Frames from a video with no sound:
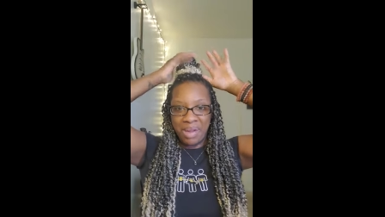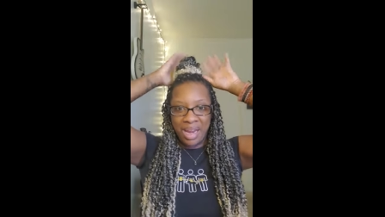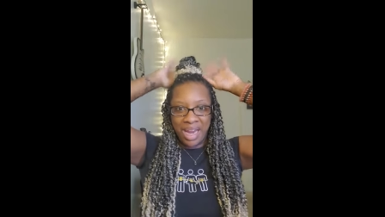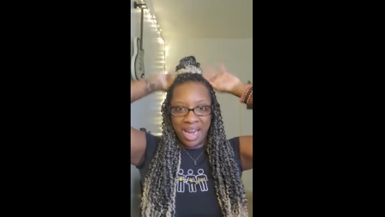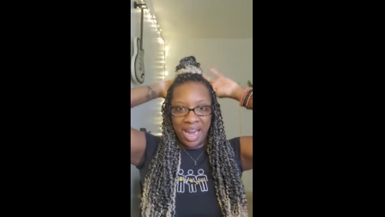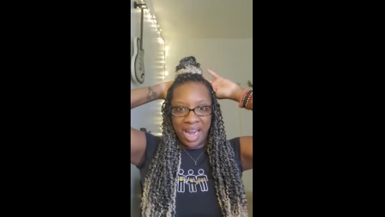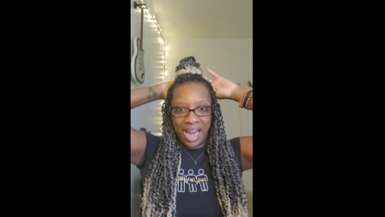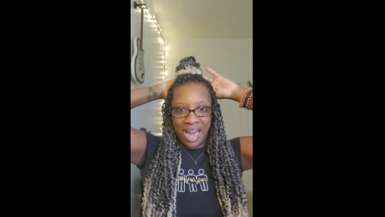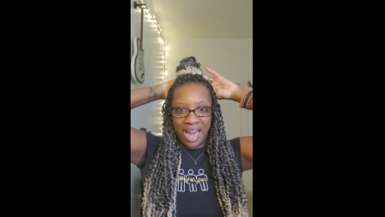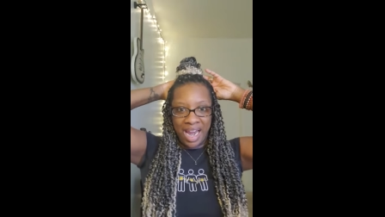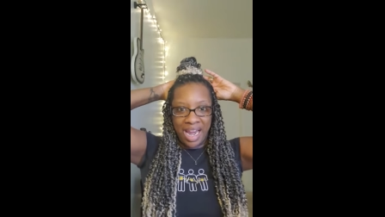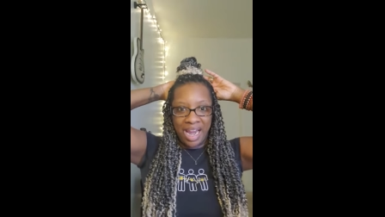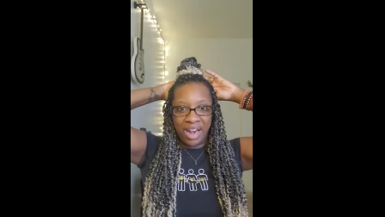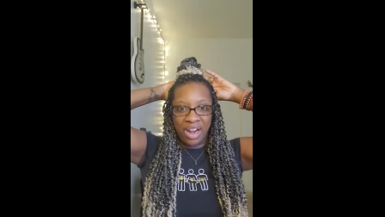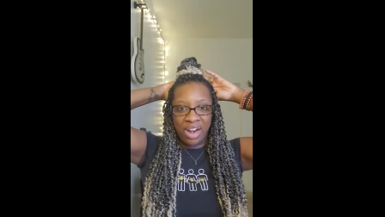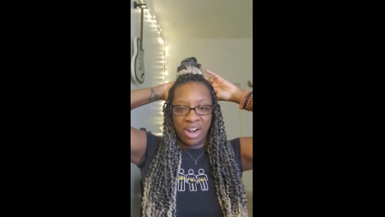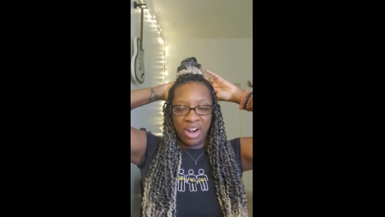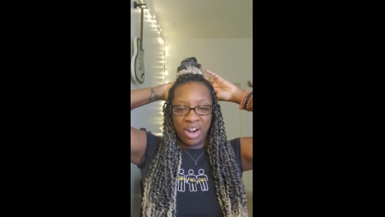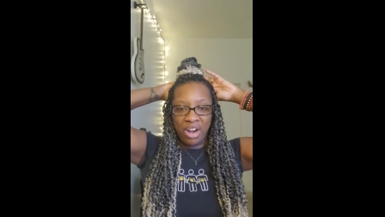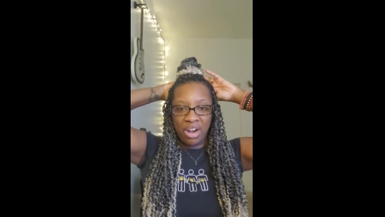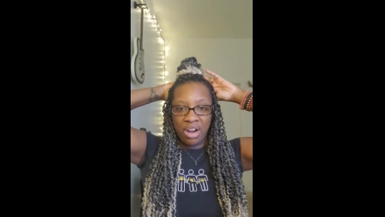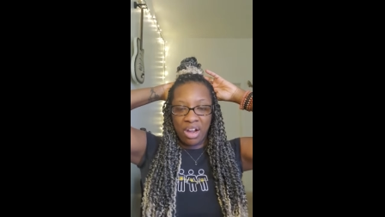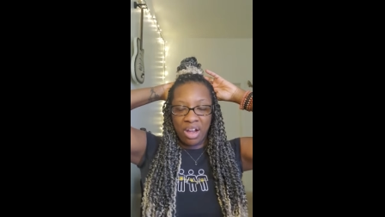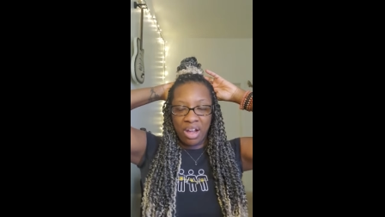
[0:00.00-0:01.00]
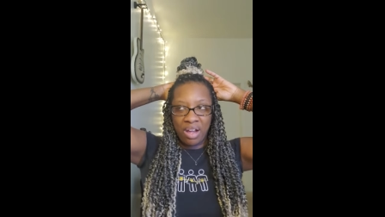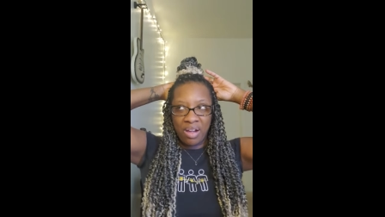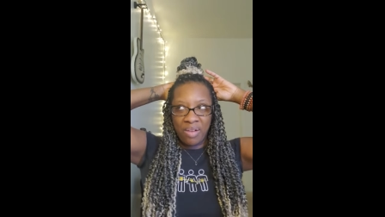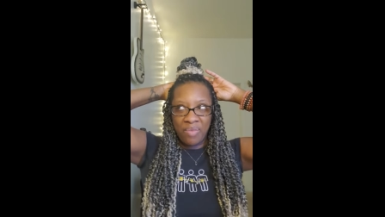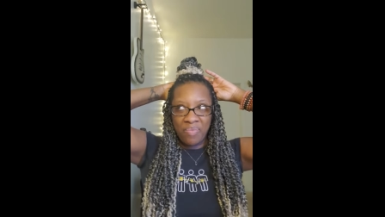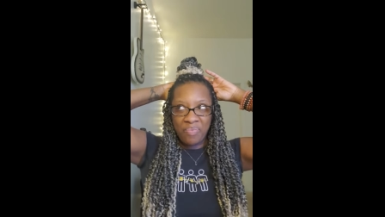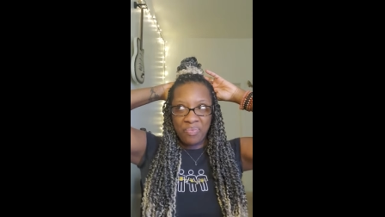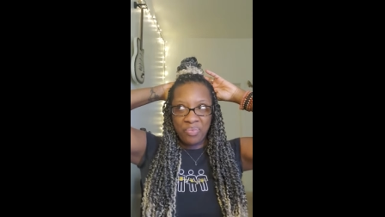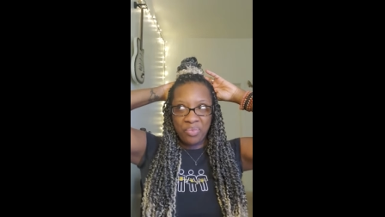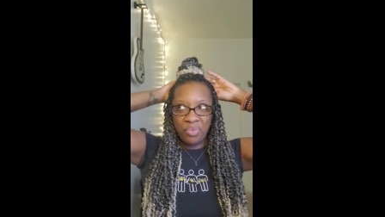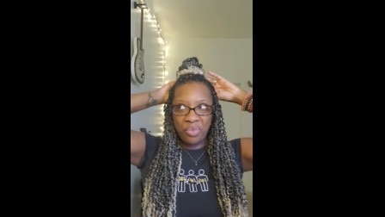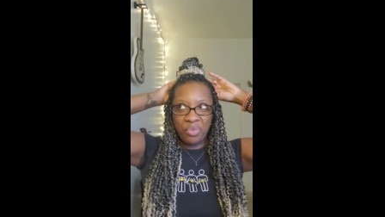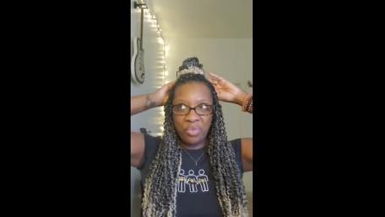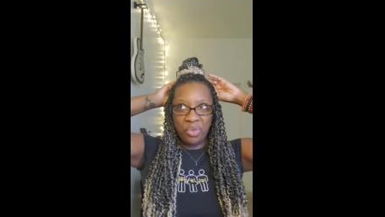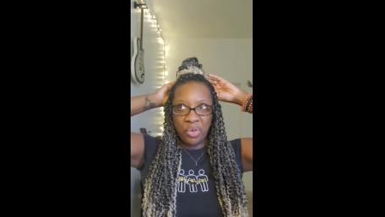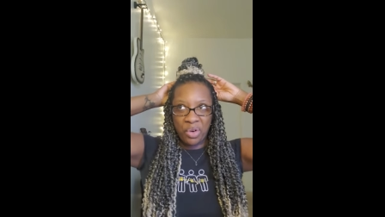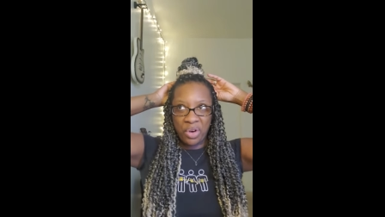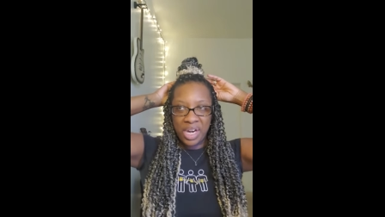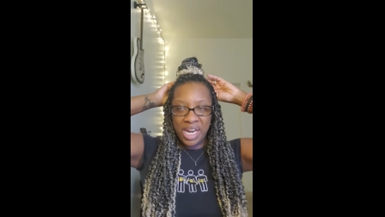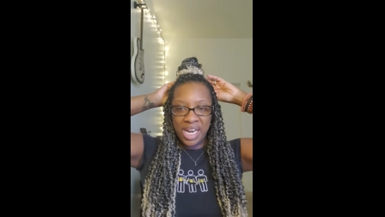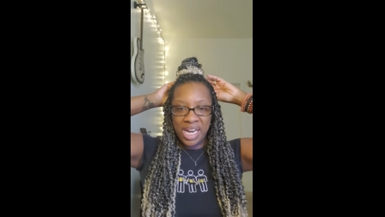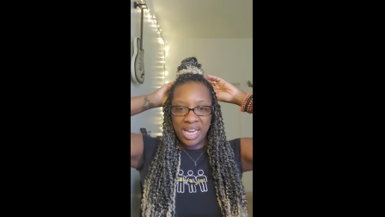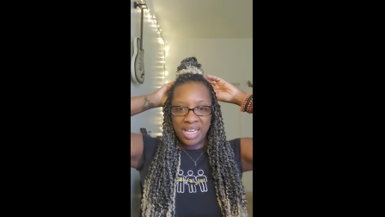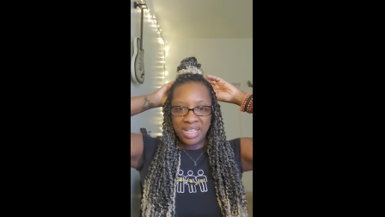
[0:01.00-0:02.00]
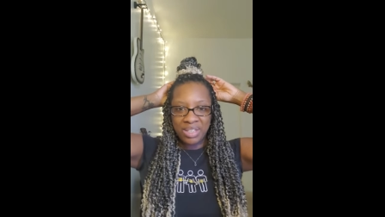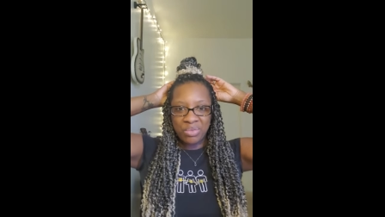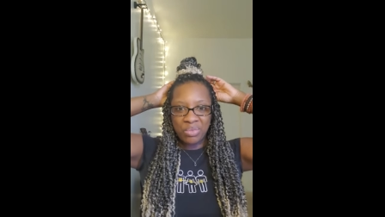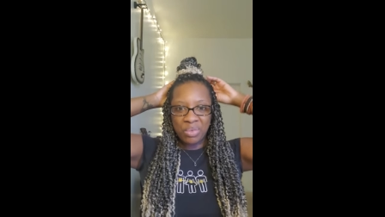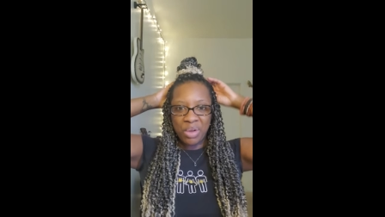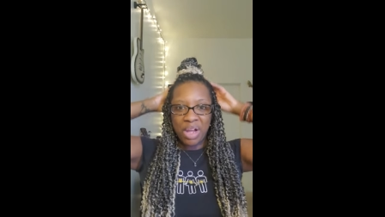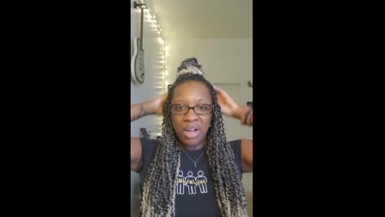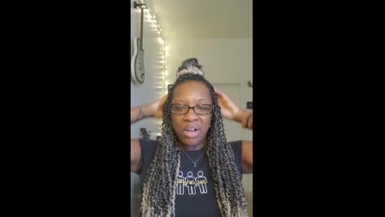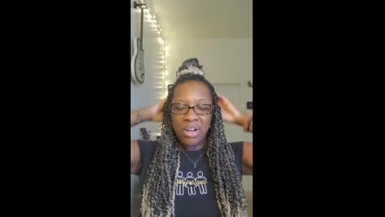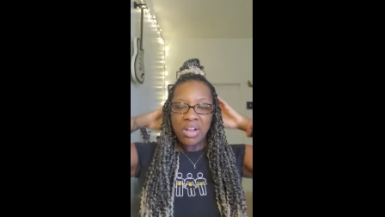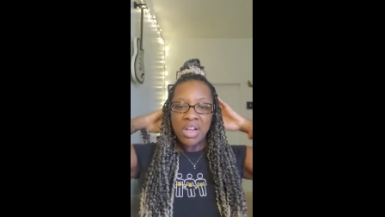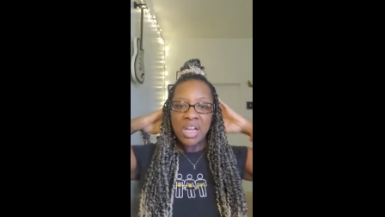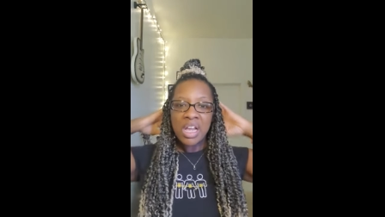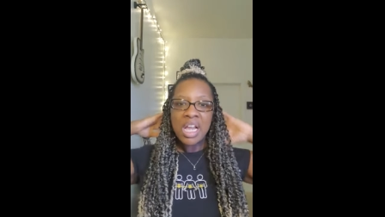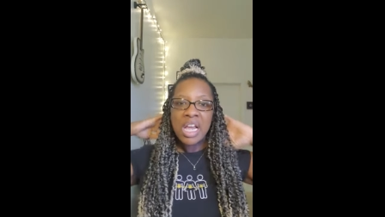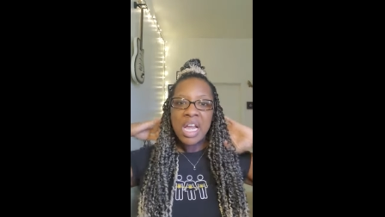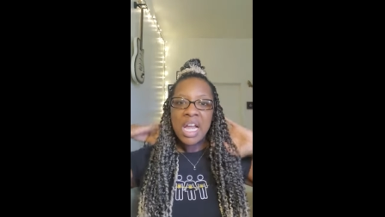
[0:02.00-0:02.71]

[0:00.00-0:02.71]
my hair um, for it as well.